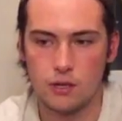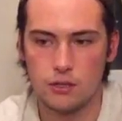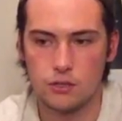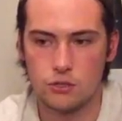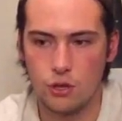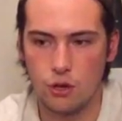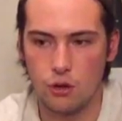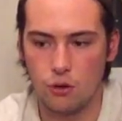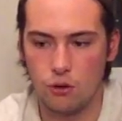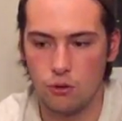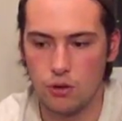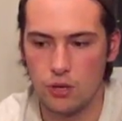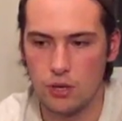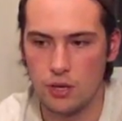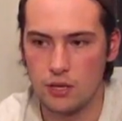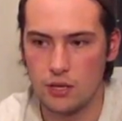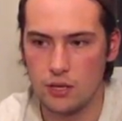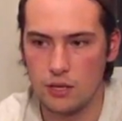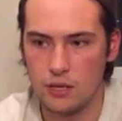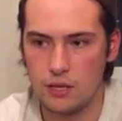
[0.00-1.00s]
So
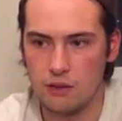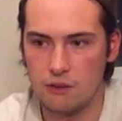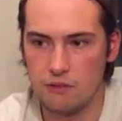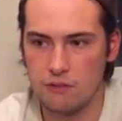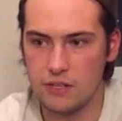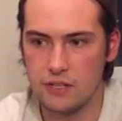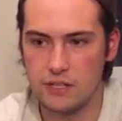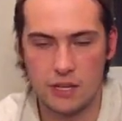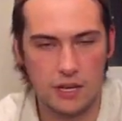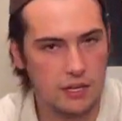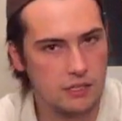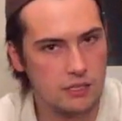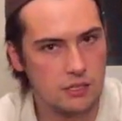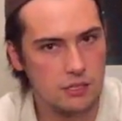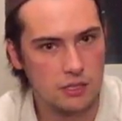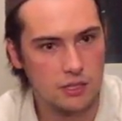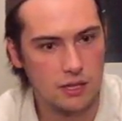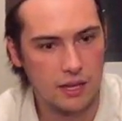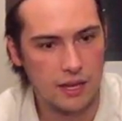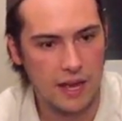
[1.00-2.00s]
if he
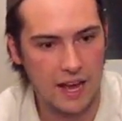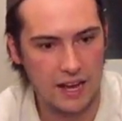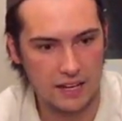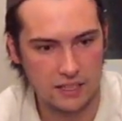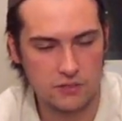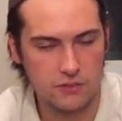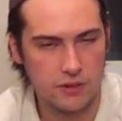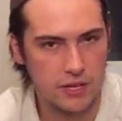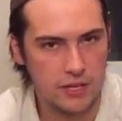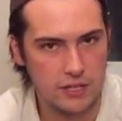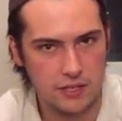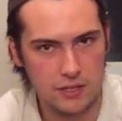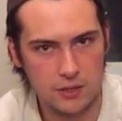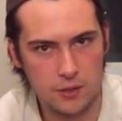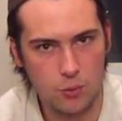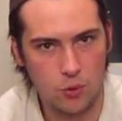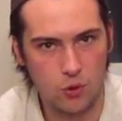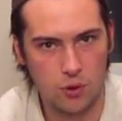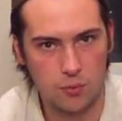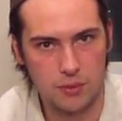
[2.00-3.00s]
does activate it in
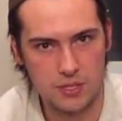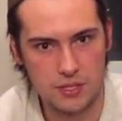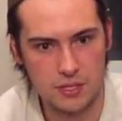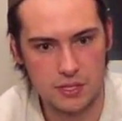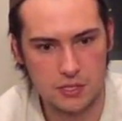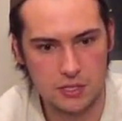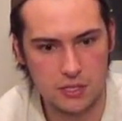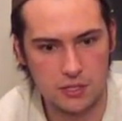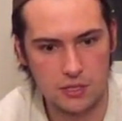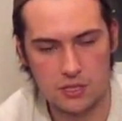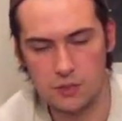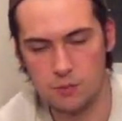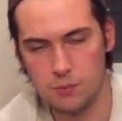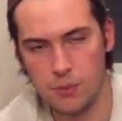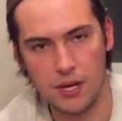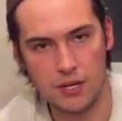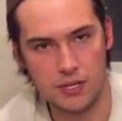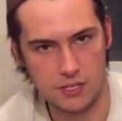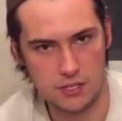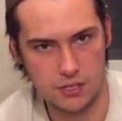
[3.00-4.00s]
a poor position, he's
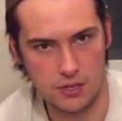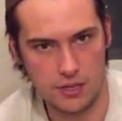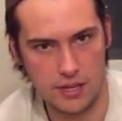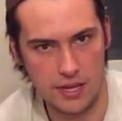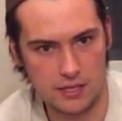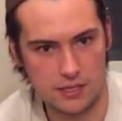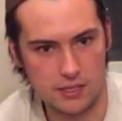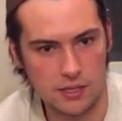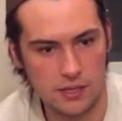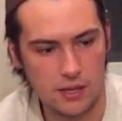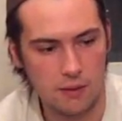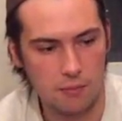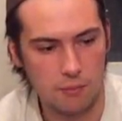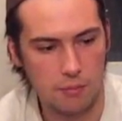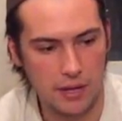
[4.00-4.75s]
punished less.